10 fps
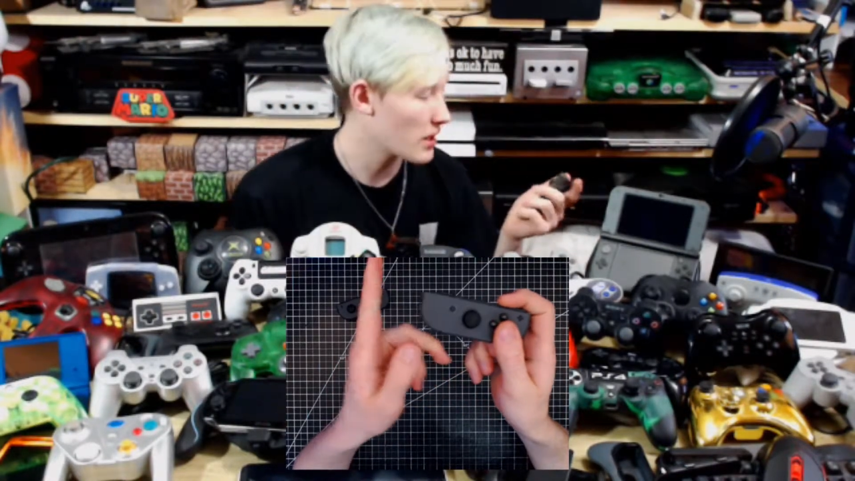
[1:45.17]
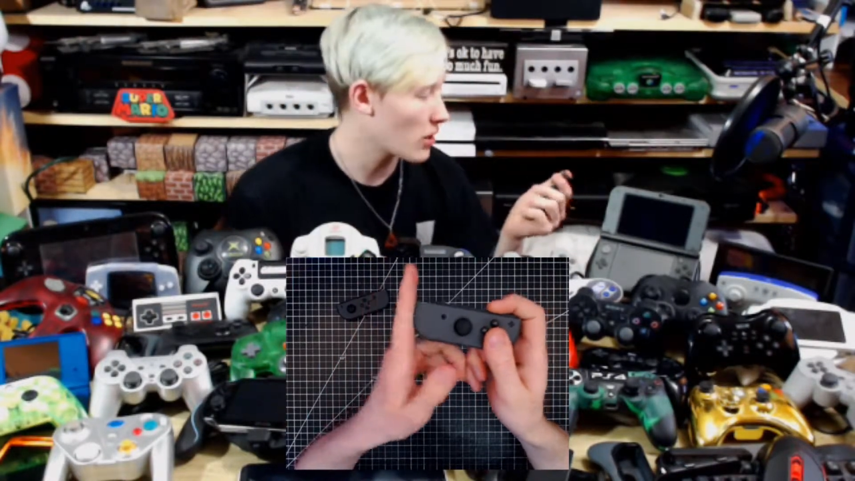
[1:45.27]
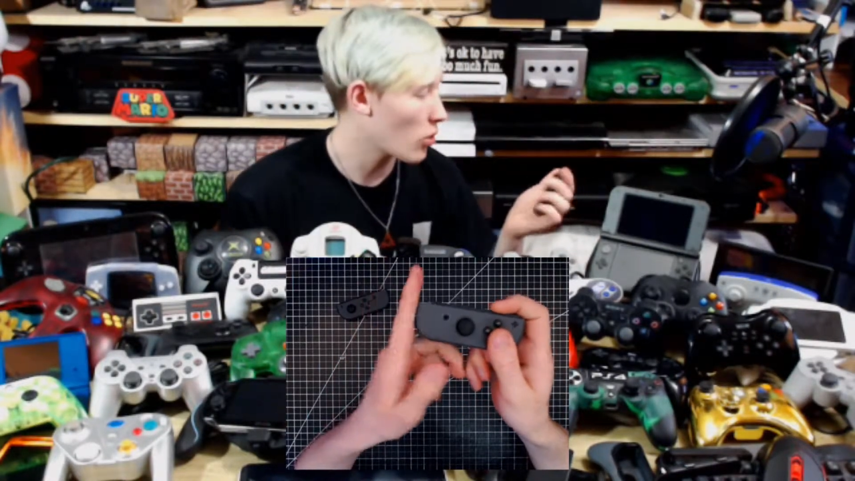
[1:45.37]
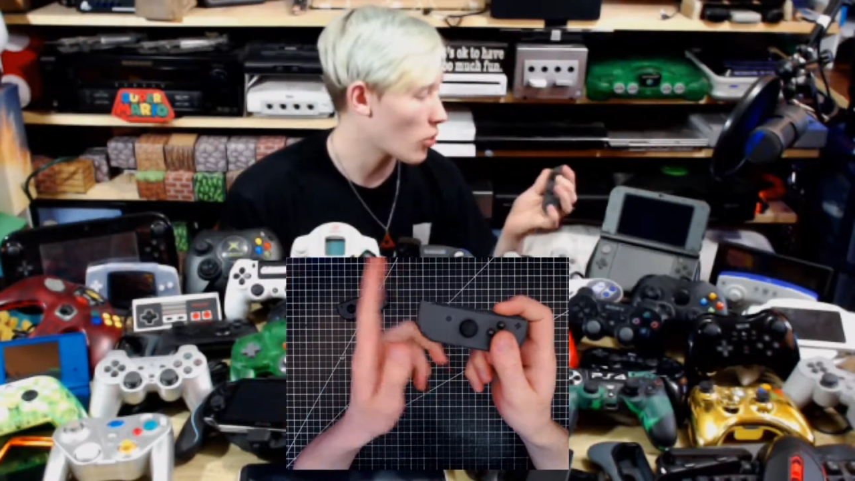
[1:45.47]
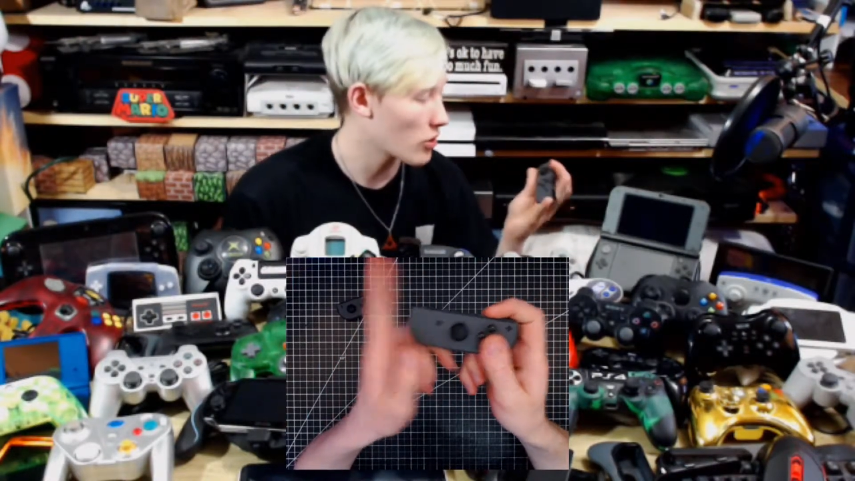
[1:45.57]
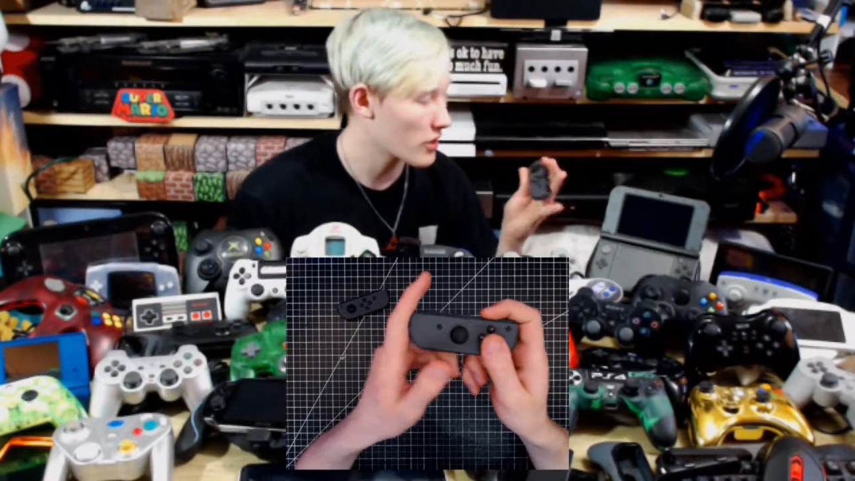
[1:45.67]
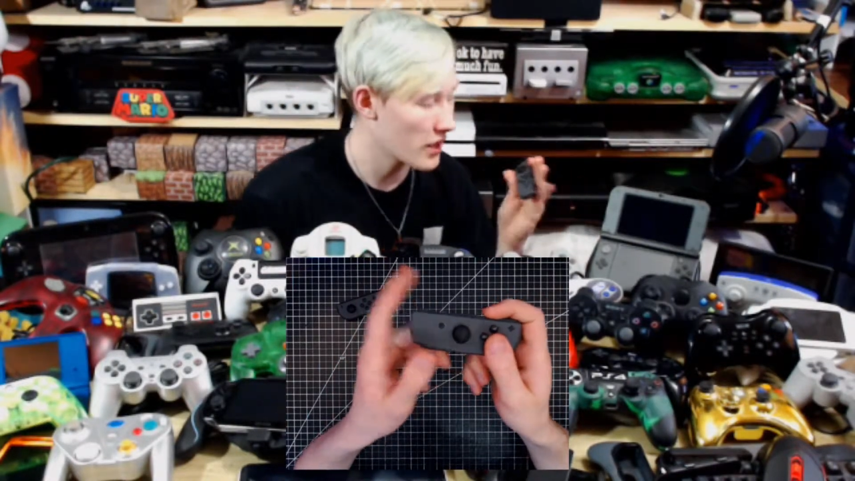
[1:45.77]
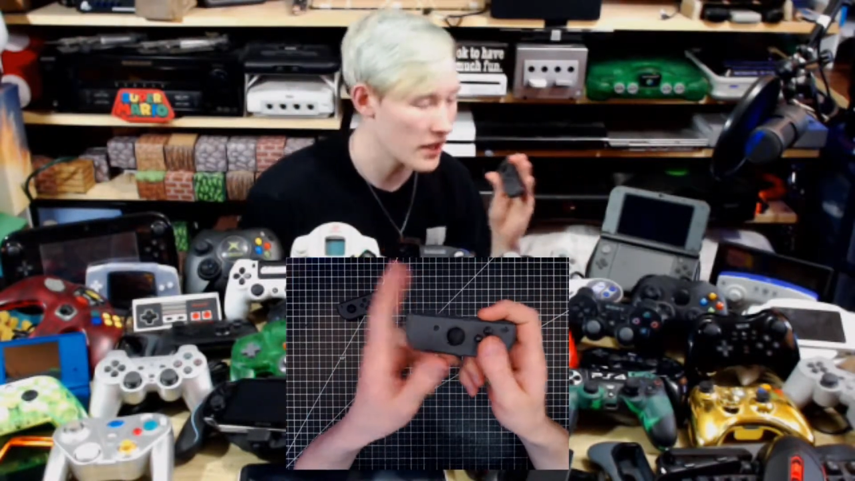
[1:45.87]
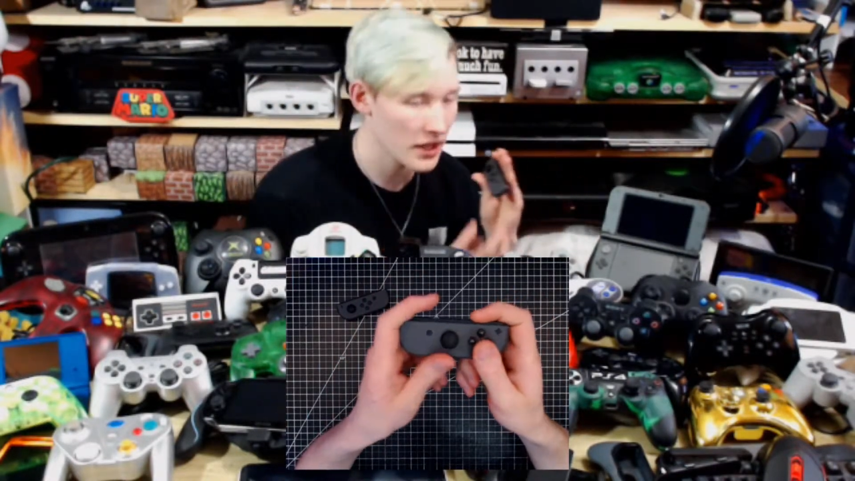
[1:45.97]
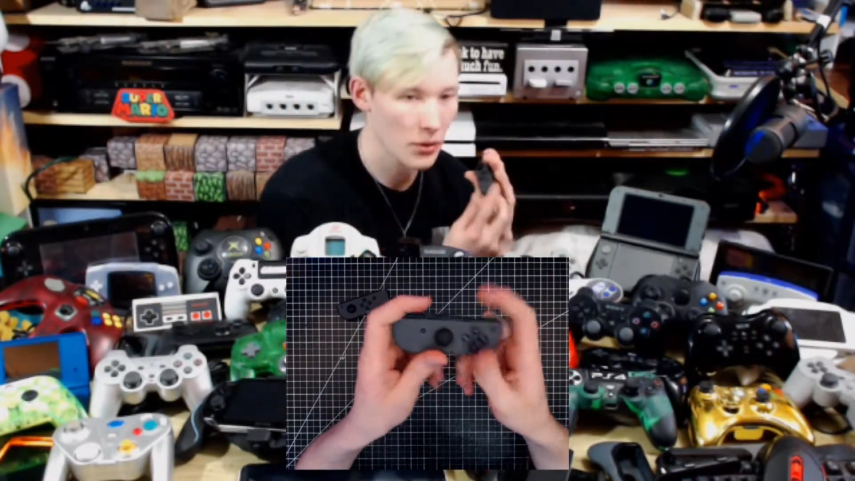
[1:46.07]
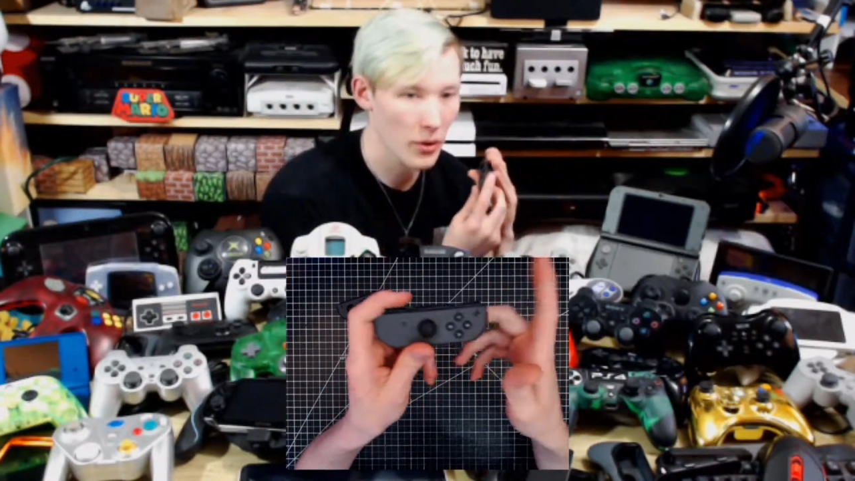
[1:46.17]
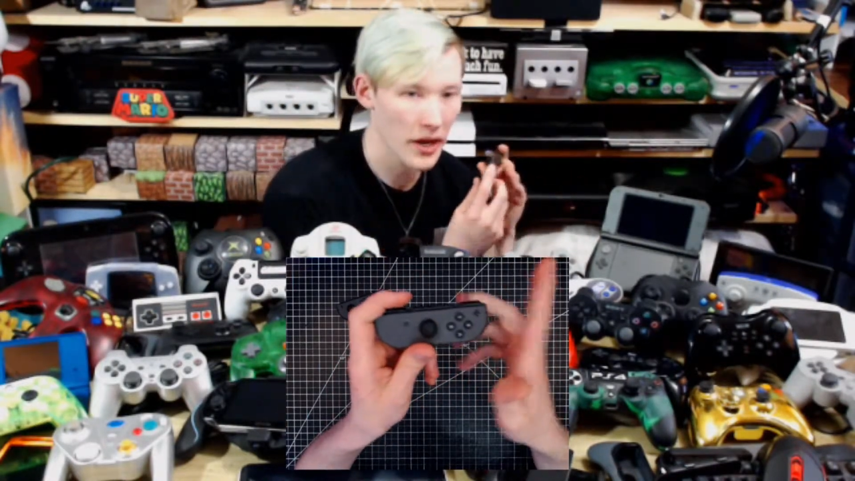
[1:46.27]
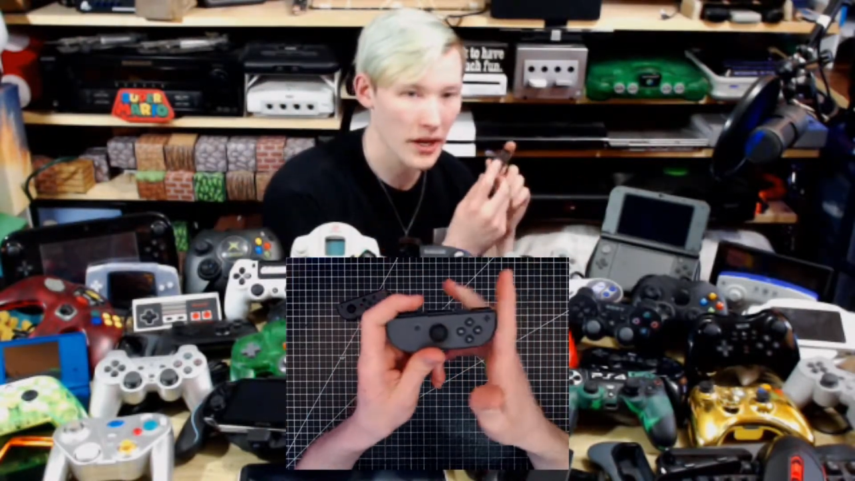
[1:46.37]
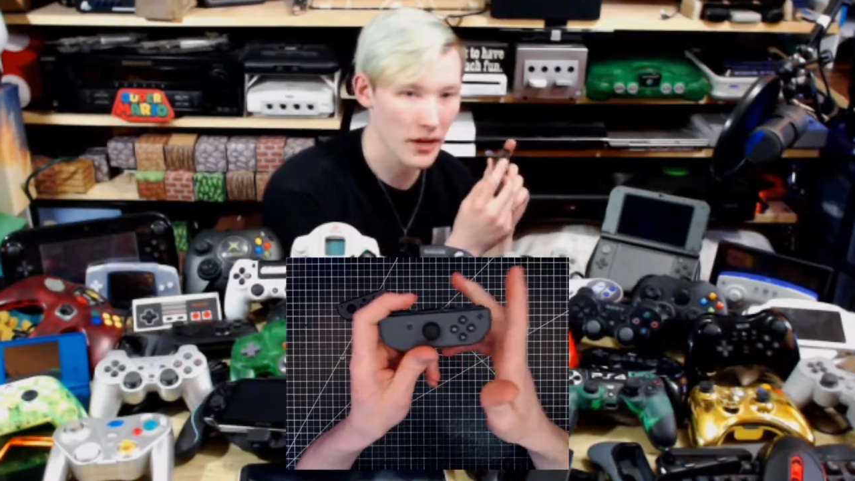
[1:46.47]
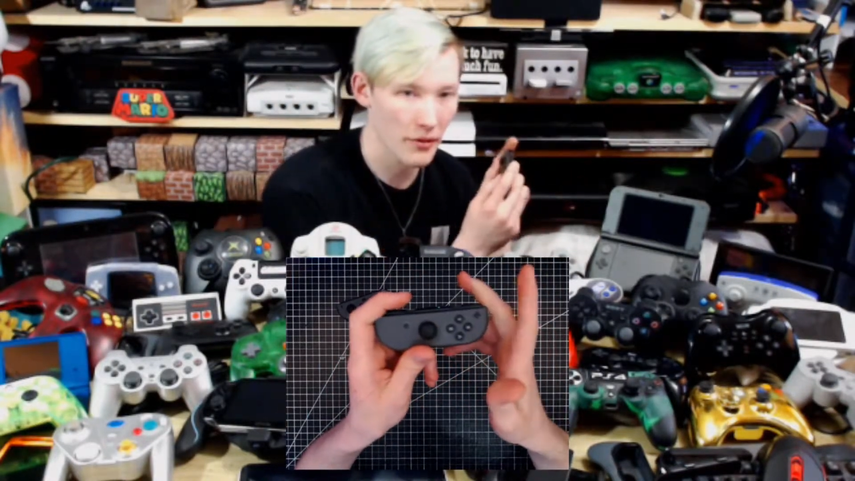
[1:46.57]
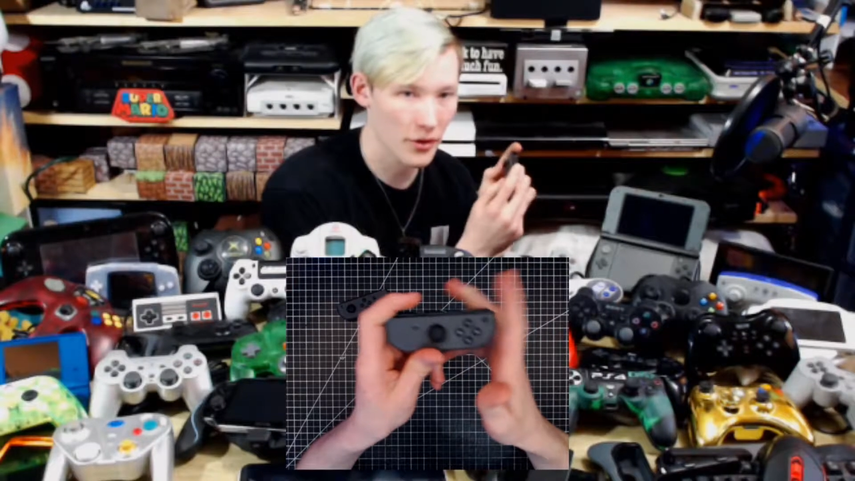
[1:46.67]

cord getting in the way of